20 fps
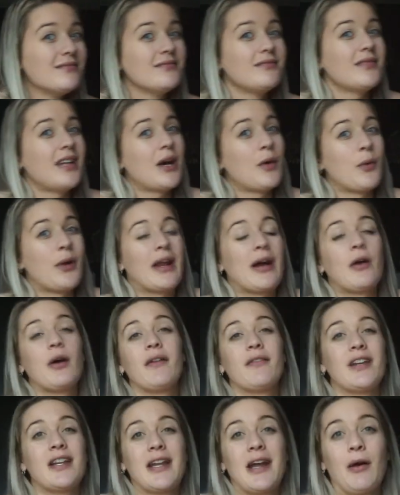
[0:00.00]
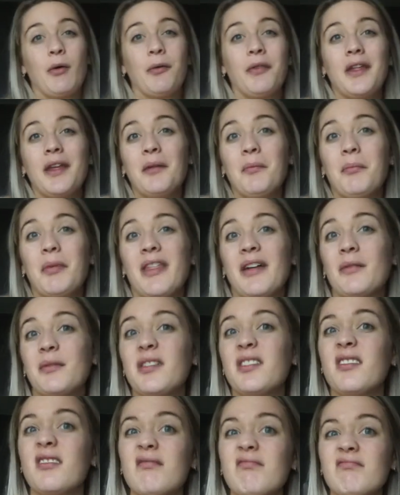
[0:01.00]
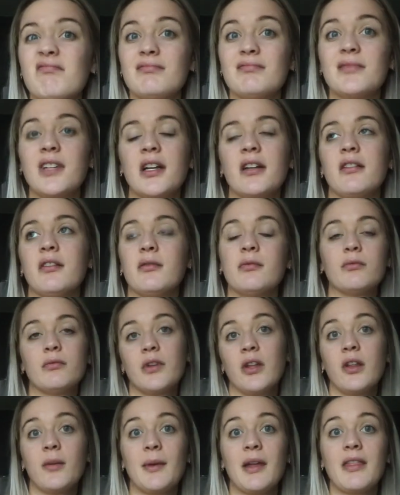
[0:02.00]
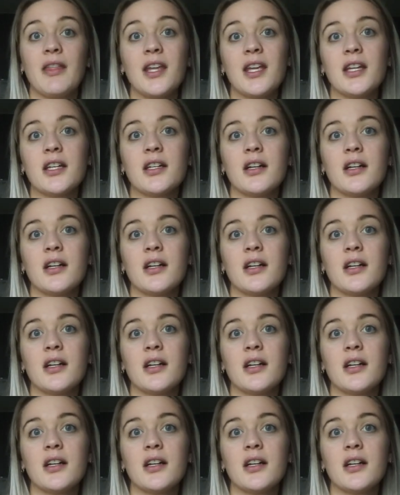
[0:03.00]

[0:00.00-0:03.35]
I went out every now and then, but that wasn't, I don't know, really my thing.